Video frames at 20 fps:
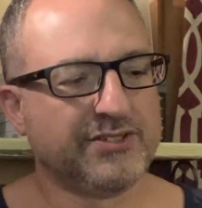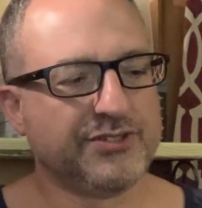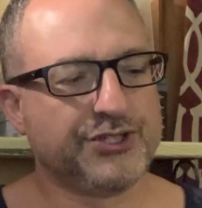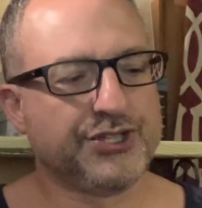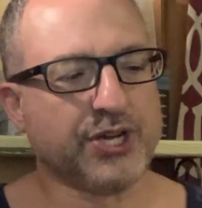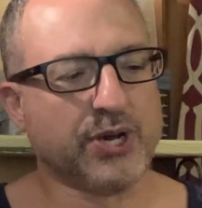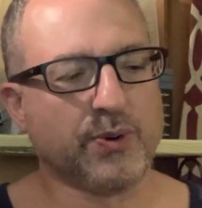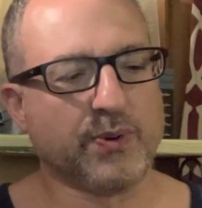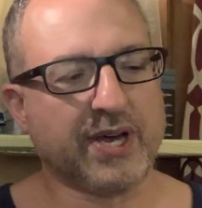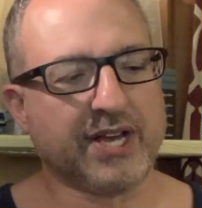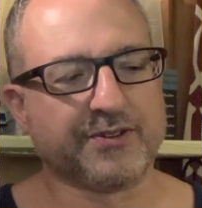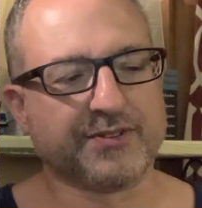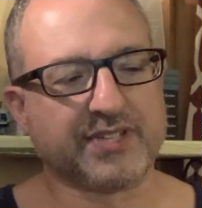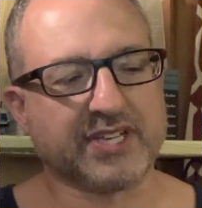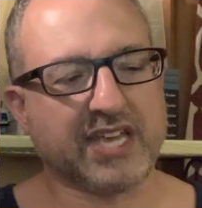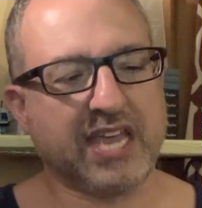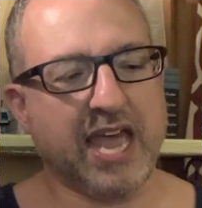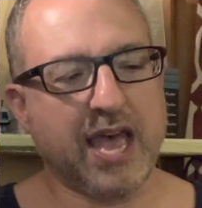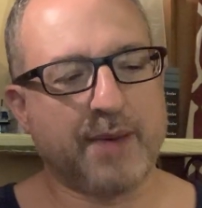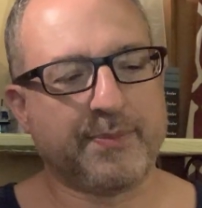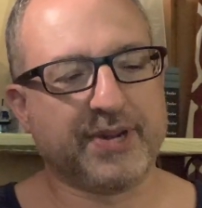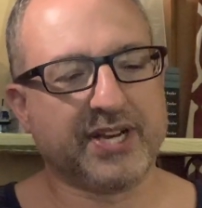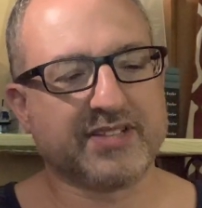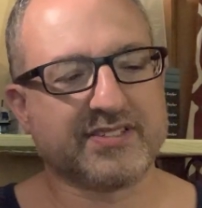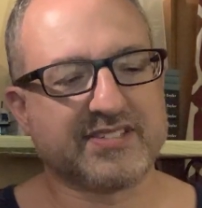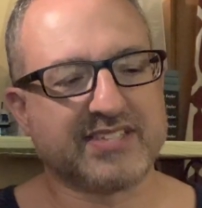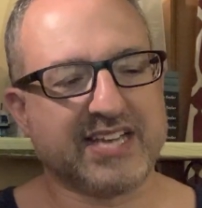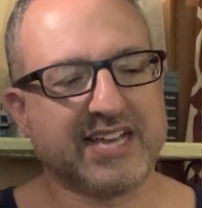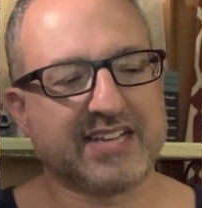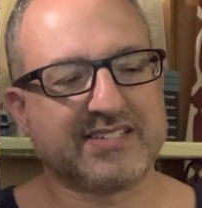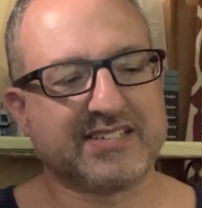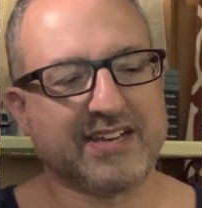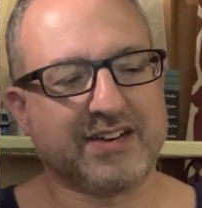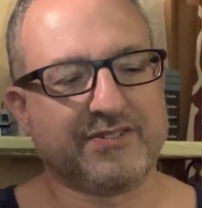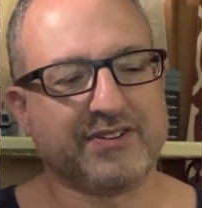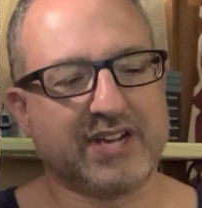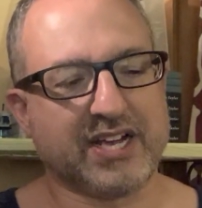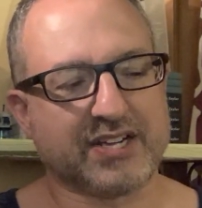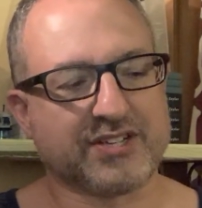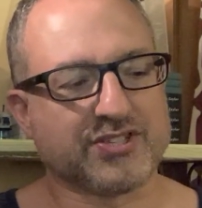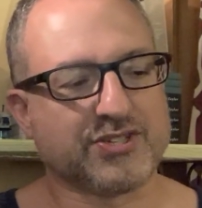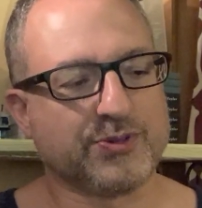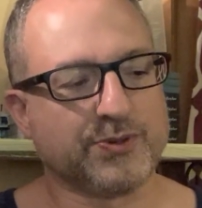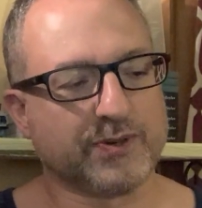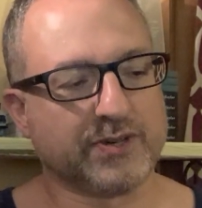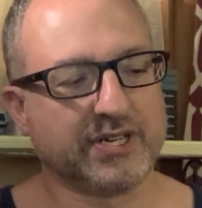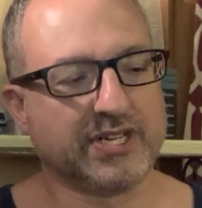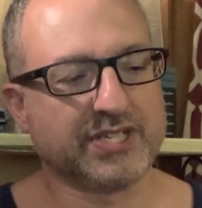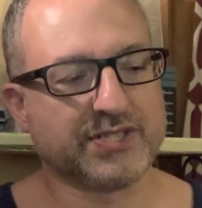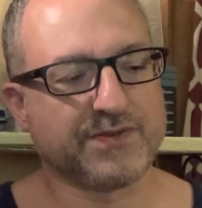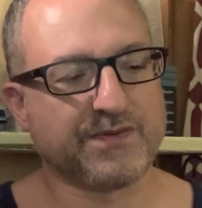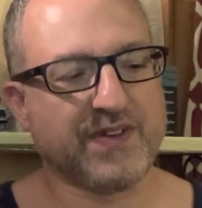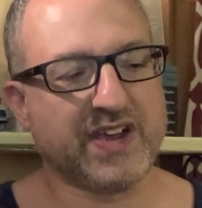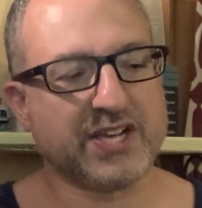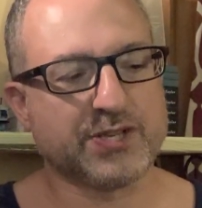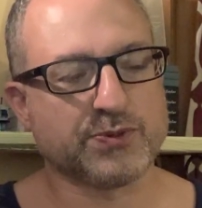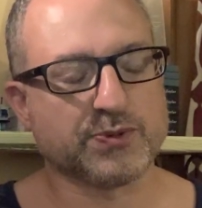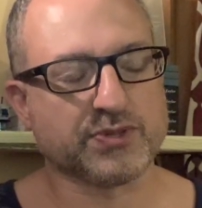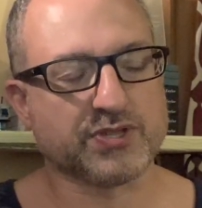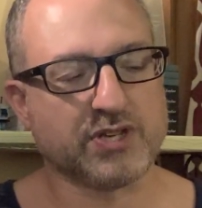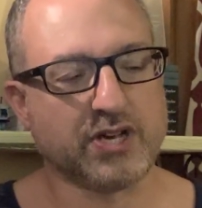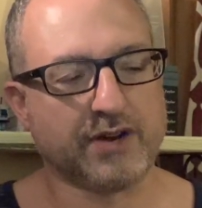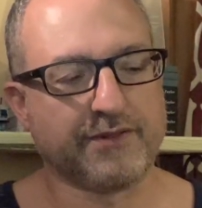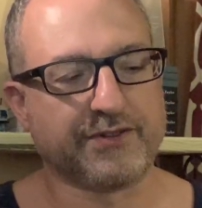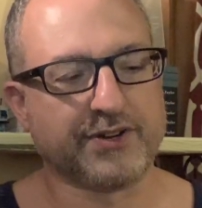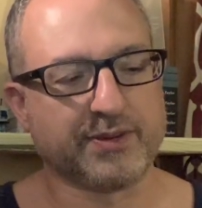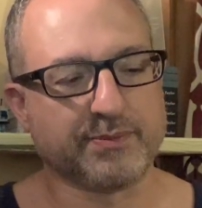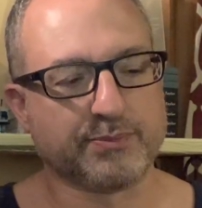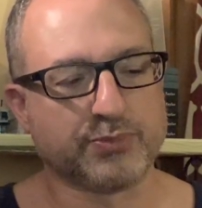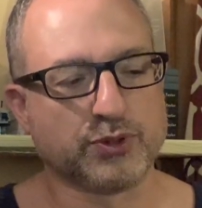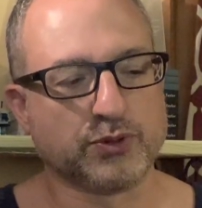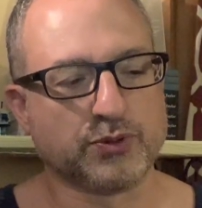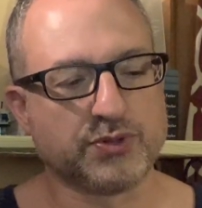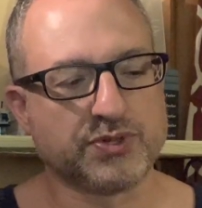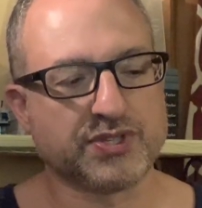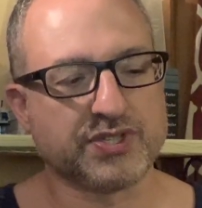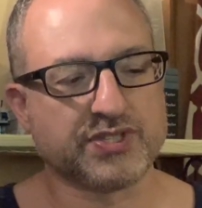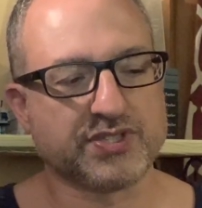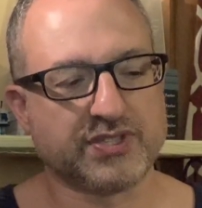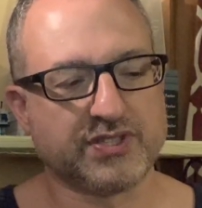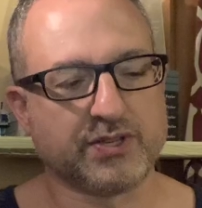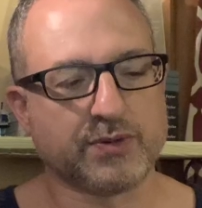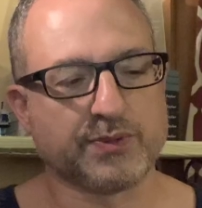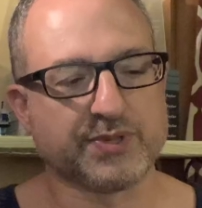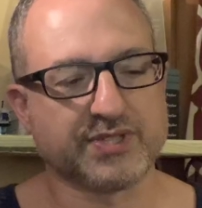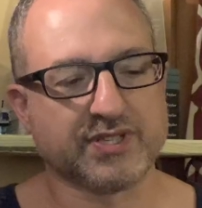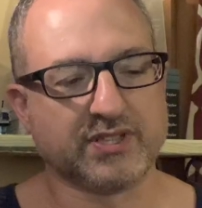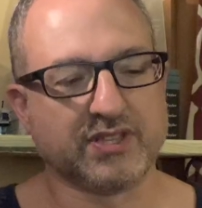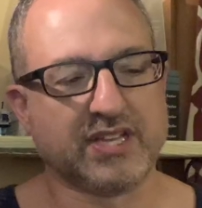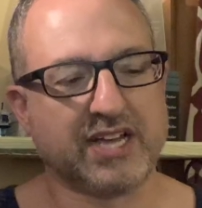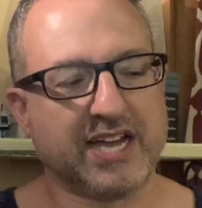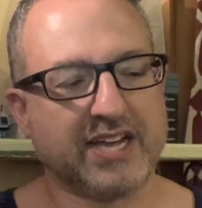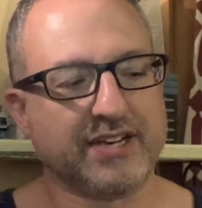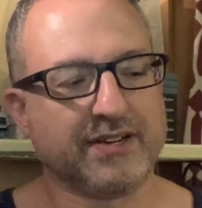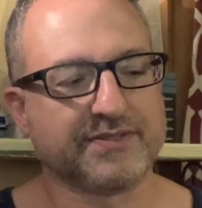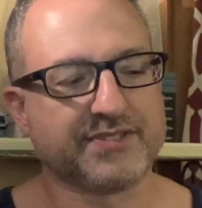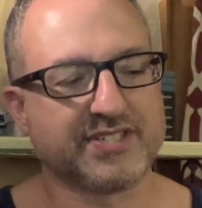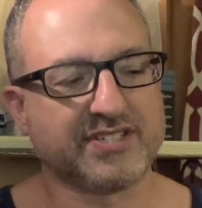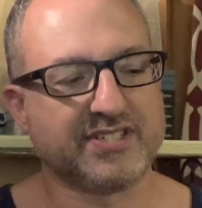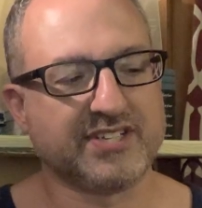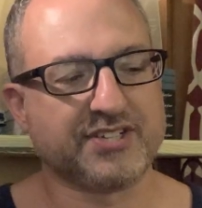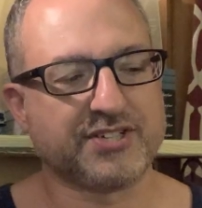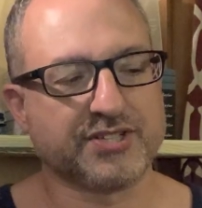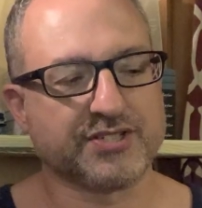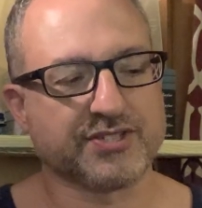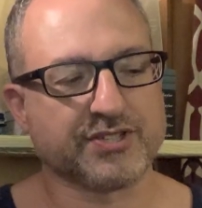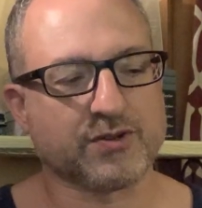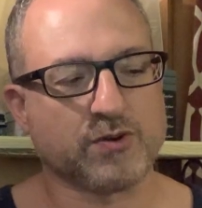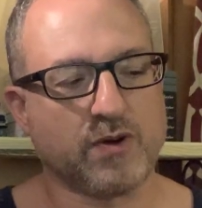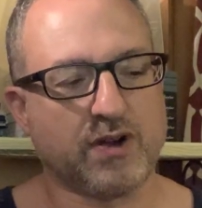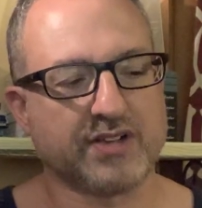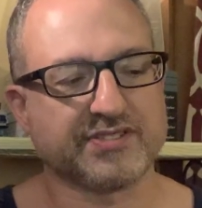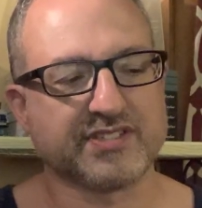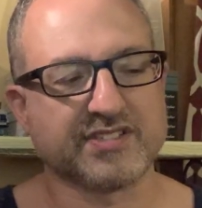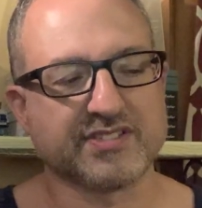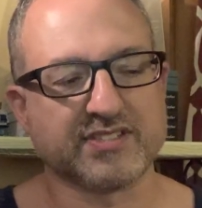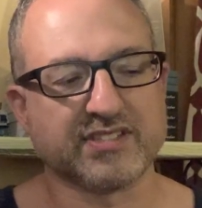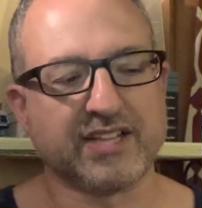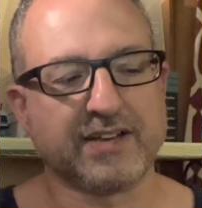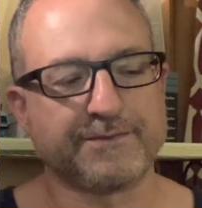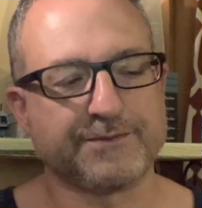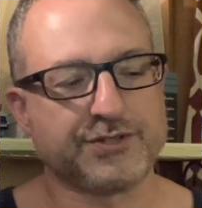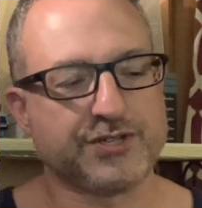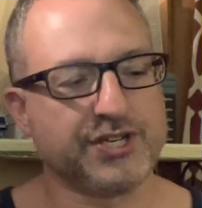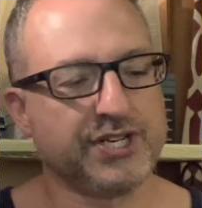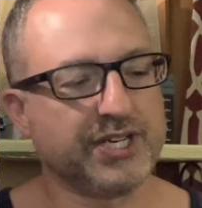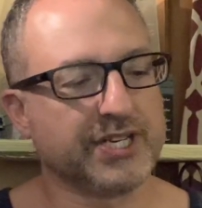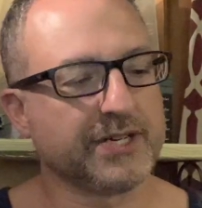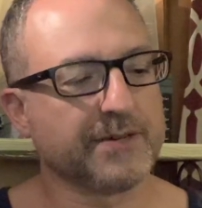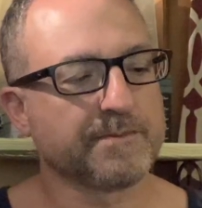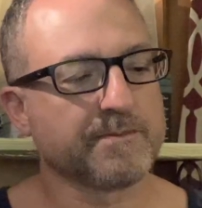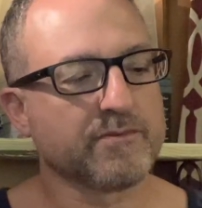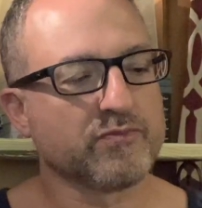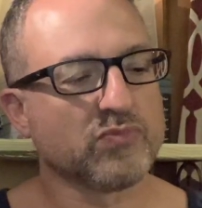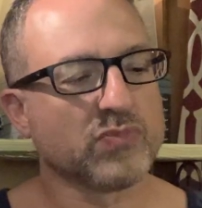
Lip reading: Joe entered the cabin and sat down next to her. His face was covered in bruises and there was a line of stitches across his left cheek.